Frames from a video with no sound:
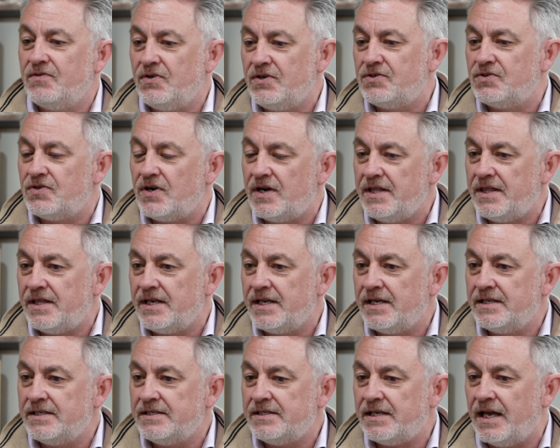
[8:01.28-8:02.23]
you've got to try
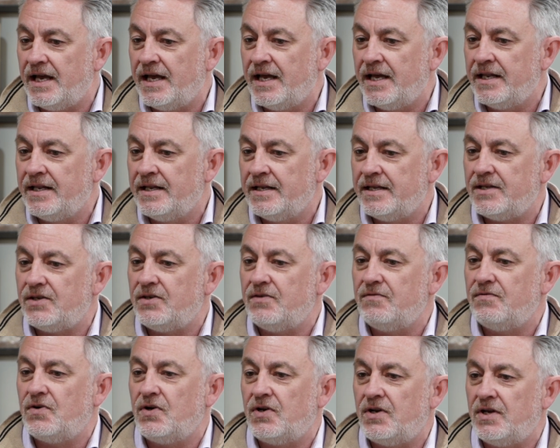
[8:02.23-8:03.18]
things and
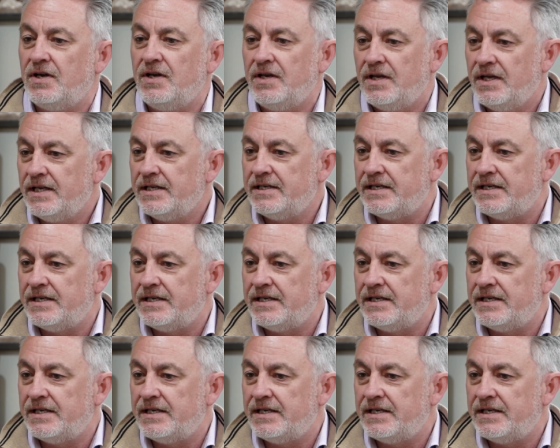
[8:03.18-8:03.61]
you've got to